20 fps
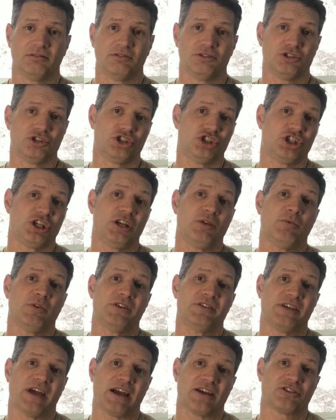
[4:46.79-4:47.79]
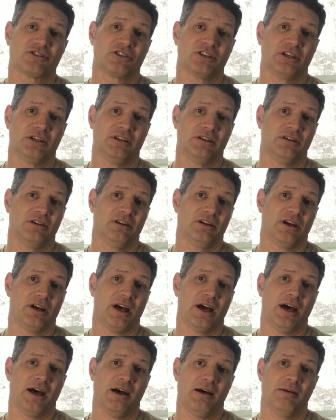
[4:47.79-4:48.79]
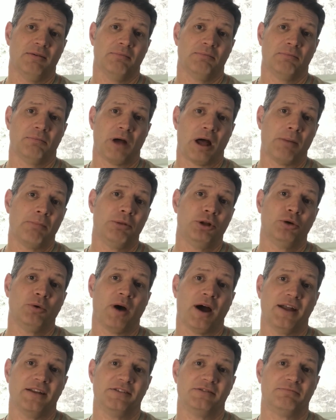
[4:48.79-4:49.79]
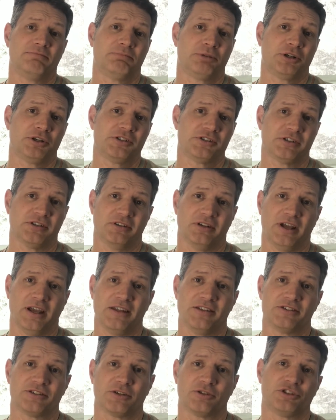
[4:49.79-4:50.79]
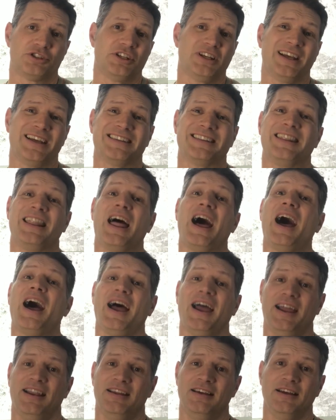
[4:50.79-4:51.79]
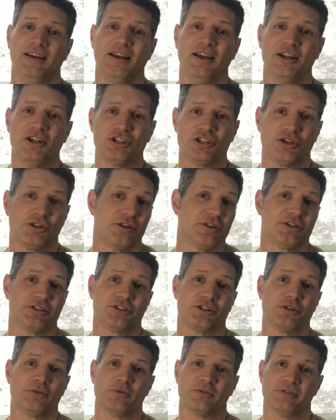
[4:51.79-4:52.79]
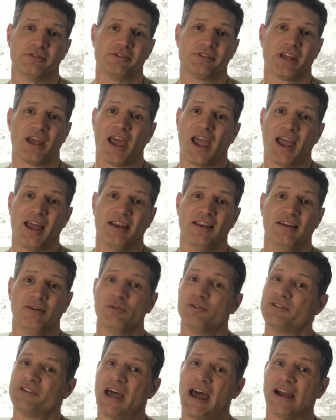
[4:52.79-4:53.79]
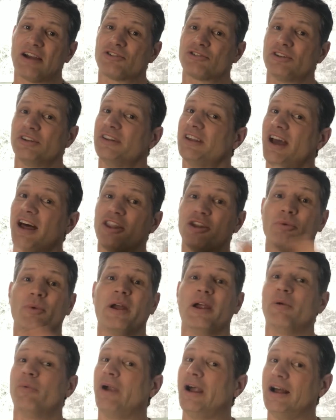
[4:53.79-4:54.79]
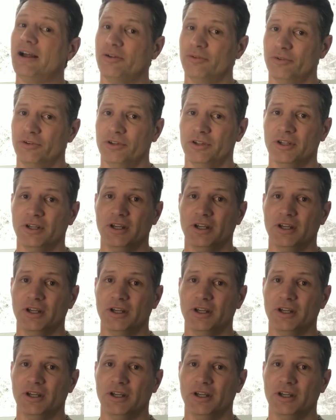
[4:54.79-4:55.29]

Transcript: she was actually a blue-eyed person, and so she had lied to the students, and it was actually the other way around.